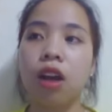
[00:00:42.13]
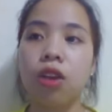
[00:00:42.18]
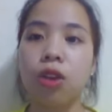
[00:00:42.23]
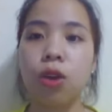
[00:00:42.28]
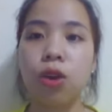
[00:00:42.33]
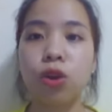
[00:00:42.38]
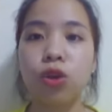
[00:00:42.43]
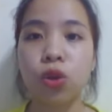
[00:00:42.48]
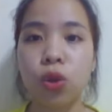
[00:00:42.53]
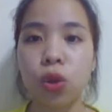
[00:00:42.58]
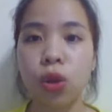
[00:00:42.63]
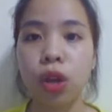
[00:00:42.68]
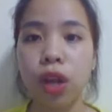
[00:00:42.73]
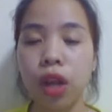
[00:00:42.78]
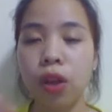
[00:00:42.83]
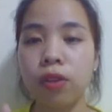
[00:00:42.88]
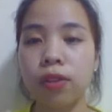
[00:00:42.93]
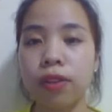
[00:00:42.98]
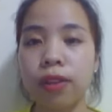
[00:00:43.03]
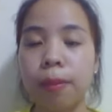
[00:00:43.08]
you should
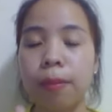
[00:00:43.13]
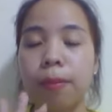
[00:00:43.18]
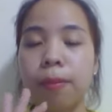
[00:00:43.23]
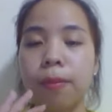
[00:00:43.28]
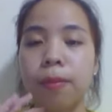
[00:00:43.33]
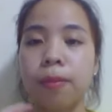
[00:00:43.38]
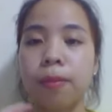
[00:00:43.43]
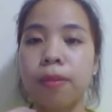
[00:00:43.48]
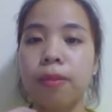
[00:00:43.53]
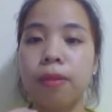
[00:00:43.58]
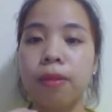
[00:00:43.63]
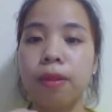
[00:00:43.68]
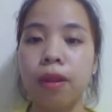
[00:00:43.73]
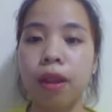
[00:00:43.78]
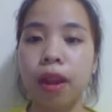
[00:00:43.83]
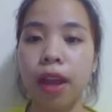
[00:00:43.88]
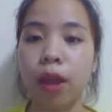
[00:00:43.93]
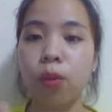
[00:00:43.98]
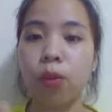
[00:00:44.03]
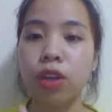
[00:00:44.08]
use some
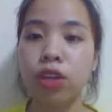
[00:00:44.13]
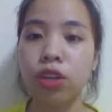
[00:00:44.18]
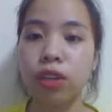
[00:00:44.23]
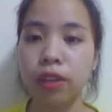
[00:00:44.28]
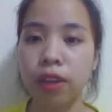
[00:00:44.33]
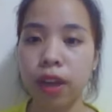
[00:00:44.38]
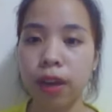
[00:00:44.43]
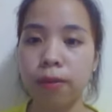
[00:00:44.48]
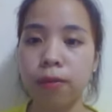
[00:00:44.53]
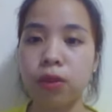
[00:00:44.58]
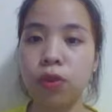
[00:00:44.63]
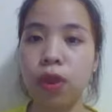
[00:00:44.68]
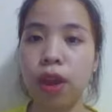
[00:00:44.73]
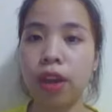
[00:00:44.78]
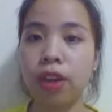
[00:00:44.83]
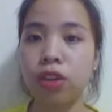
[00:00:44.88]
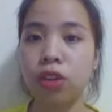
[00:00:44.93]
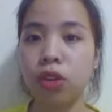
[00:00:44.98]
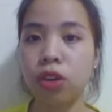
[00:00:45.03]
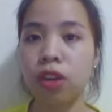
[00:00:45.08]
language steps to
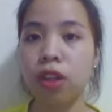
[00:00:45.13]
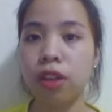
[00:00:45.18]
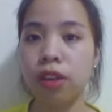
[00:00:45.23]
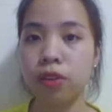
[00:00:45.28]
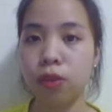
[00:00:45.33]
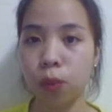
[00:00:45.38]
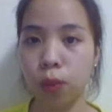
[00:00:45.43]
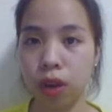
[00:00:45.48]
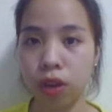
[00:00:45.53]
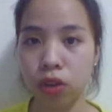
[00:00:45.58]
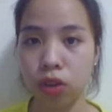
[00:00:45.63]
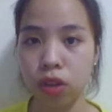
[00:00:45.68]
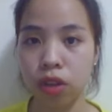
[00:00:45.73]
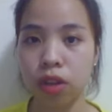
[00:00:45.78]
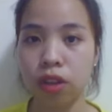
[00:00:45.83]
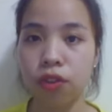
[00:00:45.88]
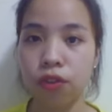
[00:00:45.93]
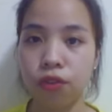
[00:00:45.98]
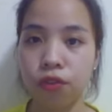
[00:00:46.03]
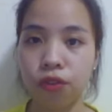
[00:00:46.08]
answer this
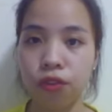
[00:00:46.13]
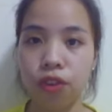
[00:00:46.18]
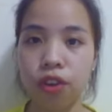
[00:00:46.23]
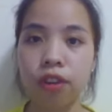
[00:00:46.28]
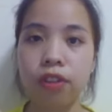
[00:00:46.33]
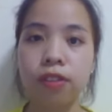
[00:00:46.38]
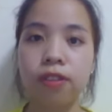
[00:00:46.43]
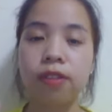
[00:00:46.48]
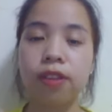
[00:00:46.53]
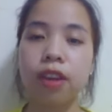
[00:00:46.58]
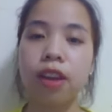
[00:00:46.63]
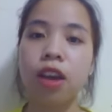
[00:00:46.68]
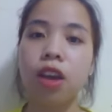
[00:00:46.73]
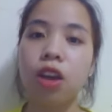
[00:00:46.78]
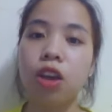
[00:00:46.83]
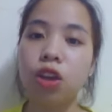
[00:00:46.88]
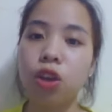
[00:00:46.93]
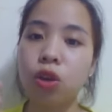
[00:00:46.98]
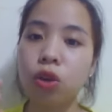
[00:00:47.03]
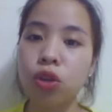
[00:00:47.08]
question. First,
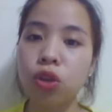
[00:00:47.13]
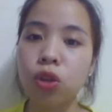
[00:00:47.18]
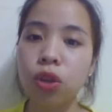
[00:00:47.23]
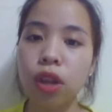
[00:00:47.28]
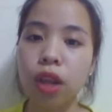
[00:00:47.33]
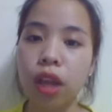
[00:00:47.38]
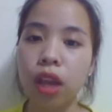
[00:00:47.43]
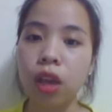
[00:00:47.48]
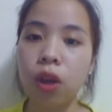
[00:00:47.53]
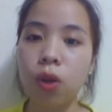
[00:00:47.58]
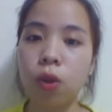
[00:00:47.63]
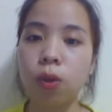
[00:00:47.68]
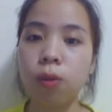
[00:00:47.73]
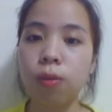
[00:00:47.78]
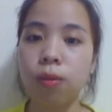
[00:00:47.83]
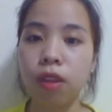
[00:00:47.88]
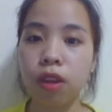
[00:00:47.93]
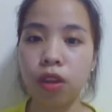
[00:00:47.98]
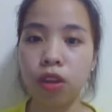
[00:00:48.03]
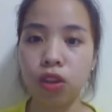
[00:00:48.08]
you should
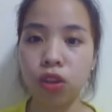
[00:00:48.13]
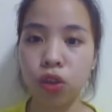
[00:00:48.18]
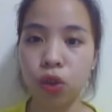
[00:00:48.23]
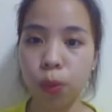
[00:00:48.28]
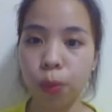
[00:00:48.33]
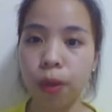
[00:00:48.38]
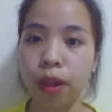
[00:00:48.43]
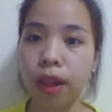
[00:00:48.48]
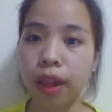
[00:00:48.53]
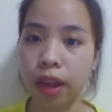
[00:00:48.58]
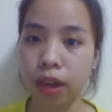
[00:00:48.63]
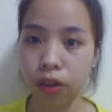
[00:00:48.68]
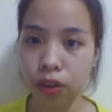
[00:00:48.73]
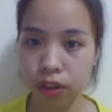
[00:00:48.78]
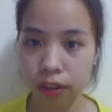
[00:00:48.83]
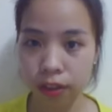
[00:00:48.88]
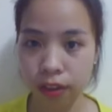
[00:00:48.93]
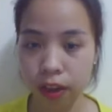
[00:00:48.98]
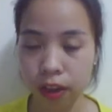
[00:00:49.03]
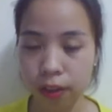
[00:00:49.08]
use the
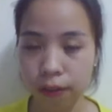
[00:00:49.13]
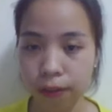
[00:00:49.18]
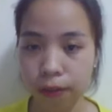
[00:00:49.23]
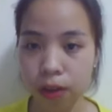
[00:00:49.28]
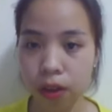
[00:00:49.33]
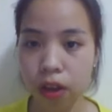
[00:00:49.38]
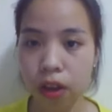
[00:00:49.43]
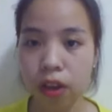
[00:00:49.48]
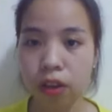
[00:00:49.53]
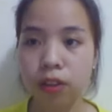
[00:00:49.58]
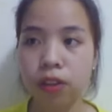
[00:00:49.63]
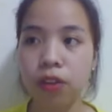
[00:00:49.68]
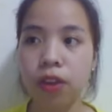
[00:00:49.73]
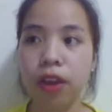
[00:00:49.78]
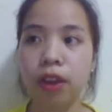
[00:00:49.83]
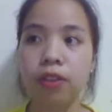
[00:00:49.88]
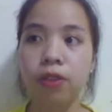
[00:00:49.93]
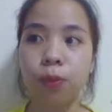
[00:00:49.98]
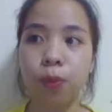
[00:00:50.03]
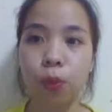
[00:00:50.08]
superlative
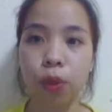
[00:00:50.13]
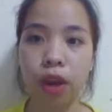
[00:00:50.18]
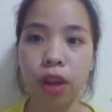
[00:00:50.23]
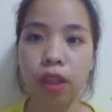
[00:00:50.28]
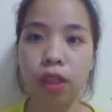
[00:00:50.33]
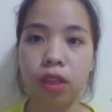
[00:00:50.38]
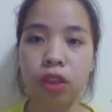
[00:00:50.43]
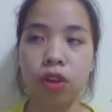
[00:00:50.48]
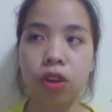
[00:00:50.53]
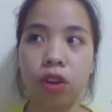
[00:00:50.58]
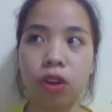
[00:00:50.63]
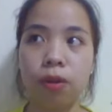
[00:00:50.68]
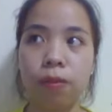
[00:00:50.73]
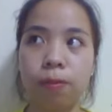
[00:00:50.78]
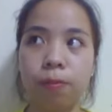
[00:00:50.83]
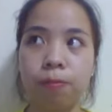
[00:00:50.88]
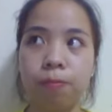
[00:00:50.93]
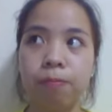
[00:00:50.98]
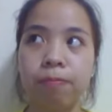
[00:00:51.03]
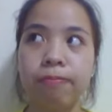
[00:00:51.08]
to express
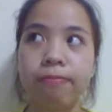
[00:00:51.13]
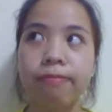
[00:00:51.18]
the